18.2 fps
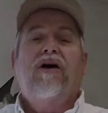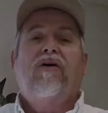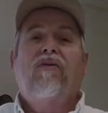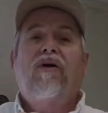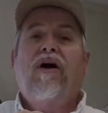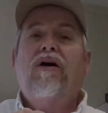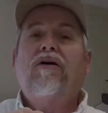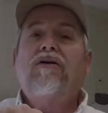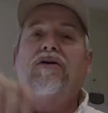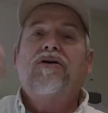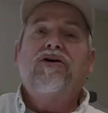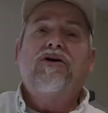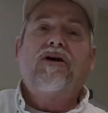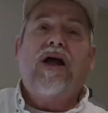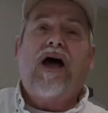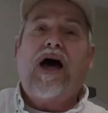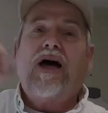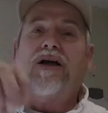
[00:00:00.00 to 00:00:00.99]
Well, your
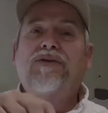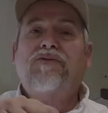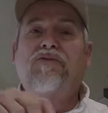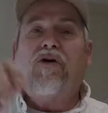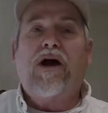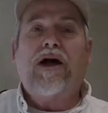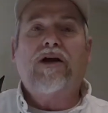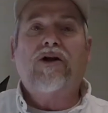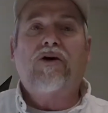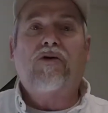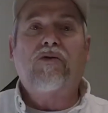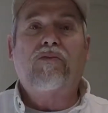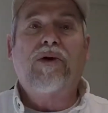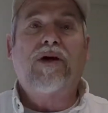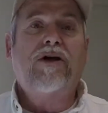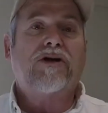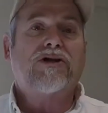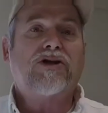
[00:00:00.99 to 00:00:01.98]
line's frayed a little
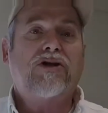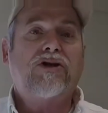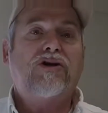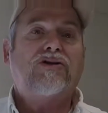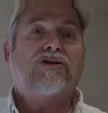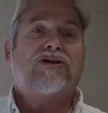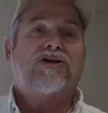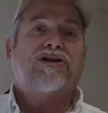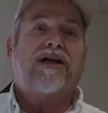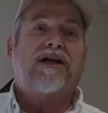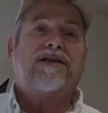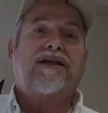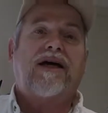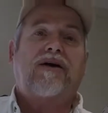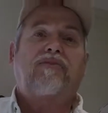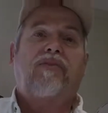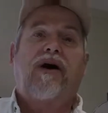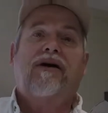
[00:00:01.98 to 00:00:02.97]
bit because you're using 6
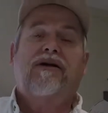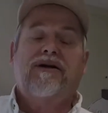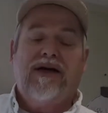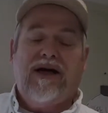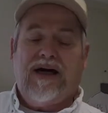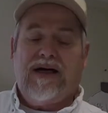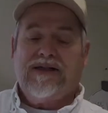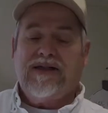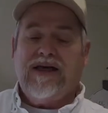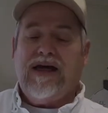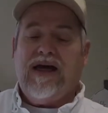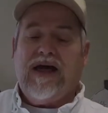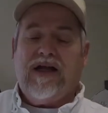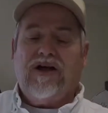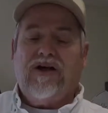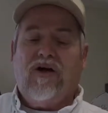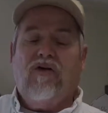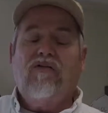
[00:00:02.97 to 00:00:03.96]
and 8 pound test
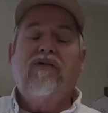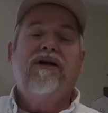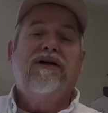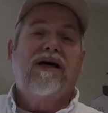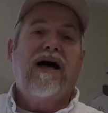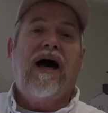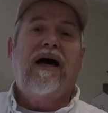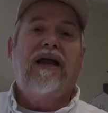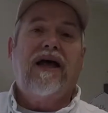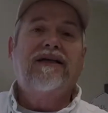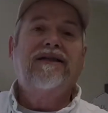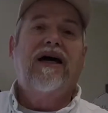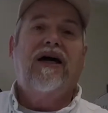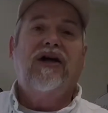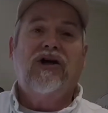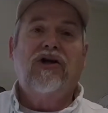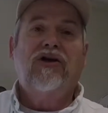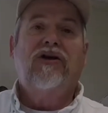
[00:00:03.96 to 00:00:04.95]
and you don't retie. And that's
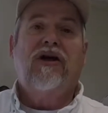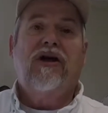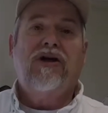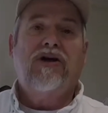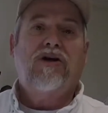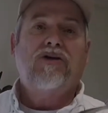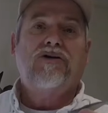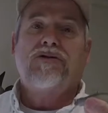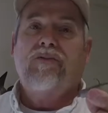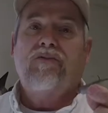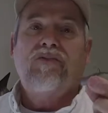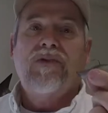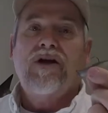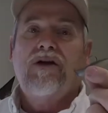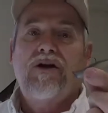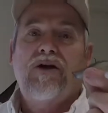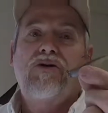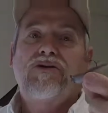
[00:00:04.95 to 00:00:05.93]
how you usually
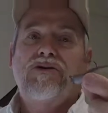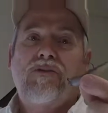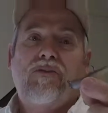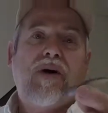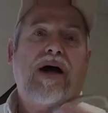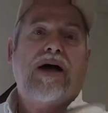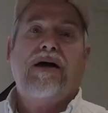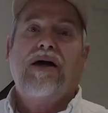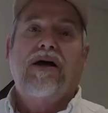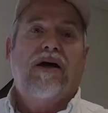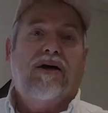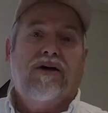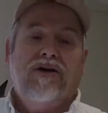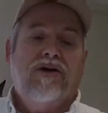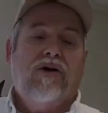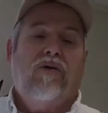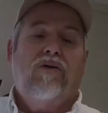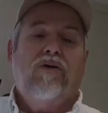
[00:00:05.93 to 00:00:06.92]
lose a bait.
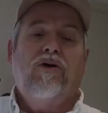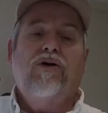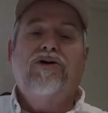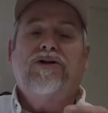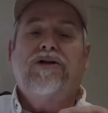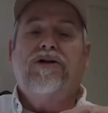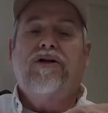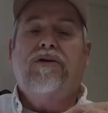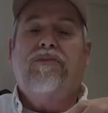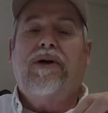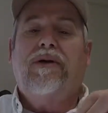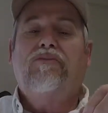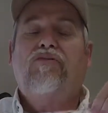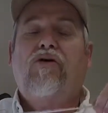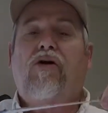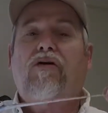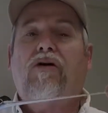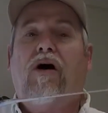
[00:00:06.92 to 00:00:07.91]
You don't lose it till it being
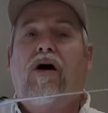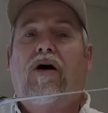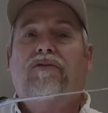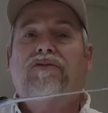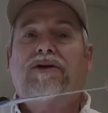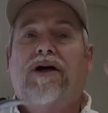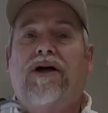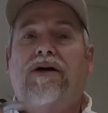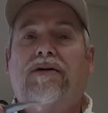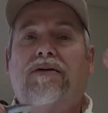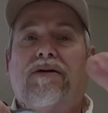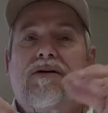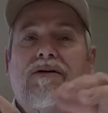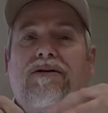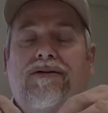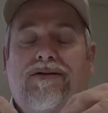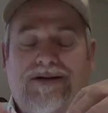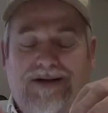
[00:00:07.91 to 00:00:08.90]
broke off, see?
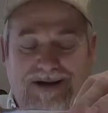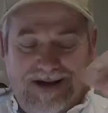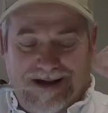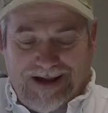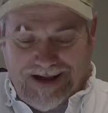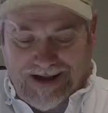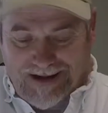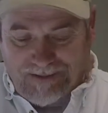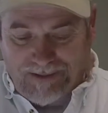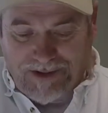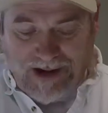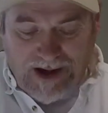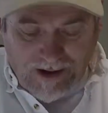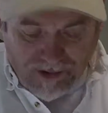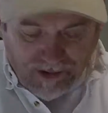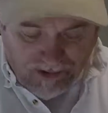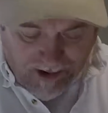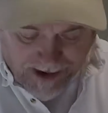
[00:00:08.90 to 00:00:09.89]
But
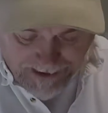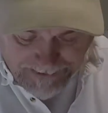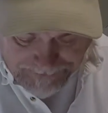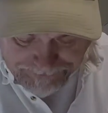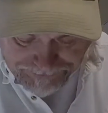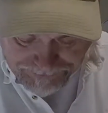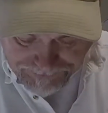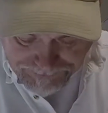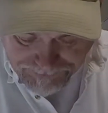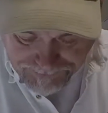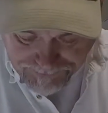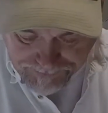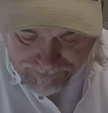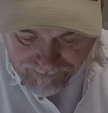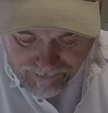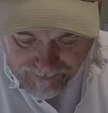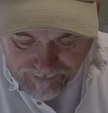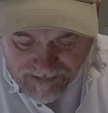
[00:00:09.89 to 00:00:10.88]
they're great.
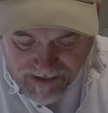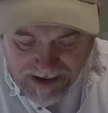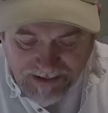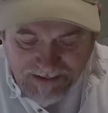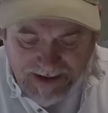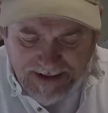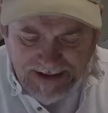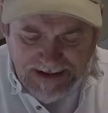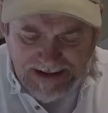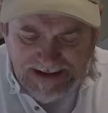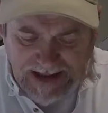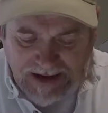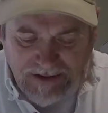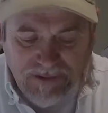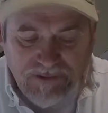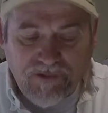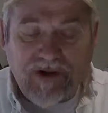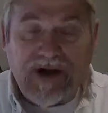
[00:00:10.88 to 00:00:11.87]
This is a
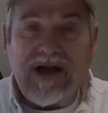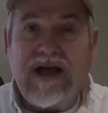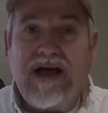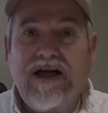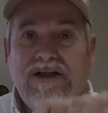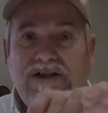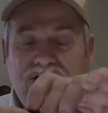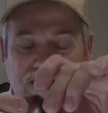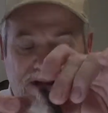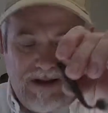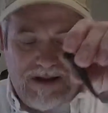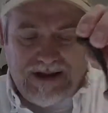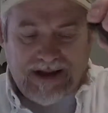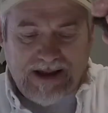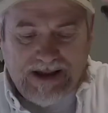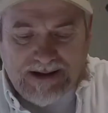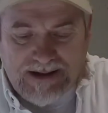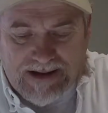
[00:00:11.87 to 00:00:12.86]
3-inch.
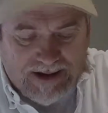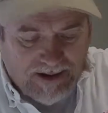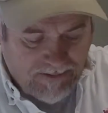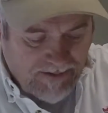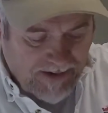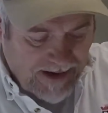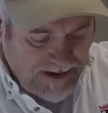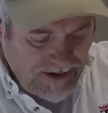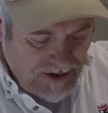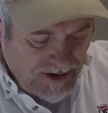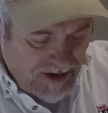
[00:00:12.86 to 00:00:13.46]
Now, these are